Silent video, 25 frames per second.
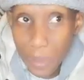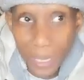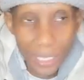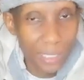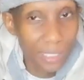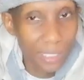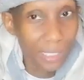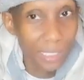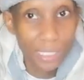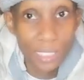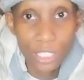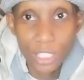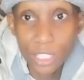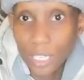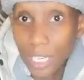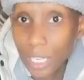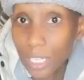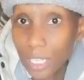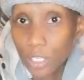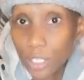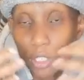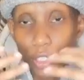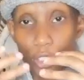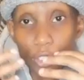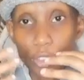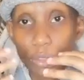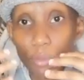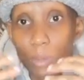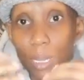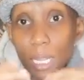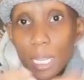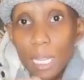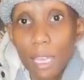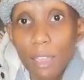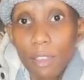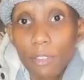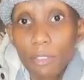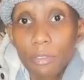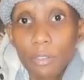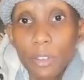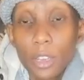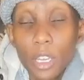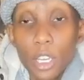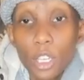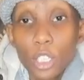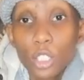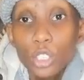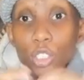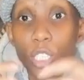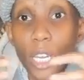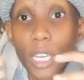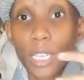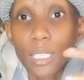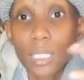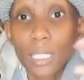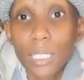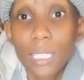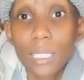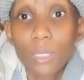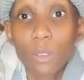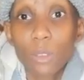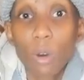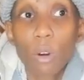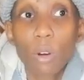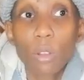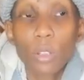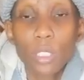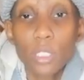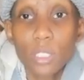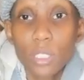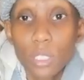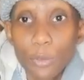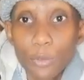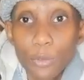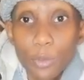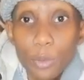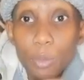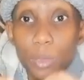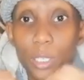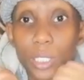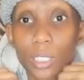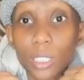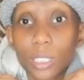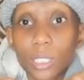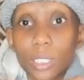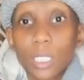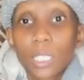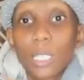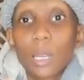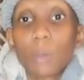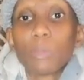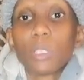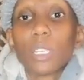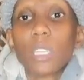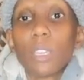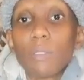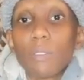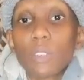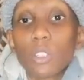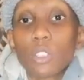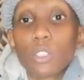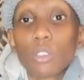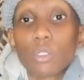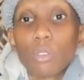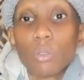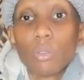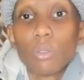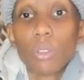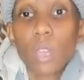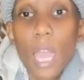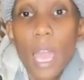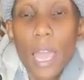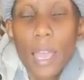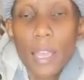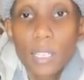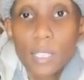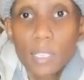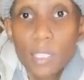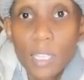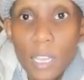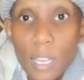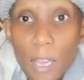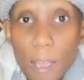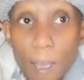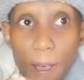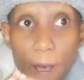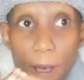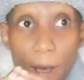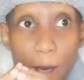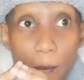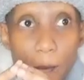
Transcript: basically 10 years of my life trying to get all this information that I'm giving to you guys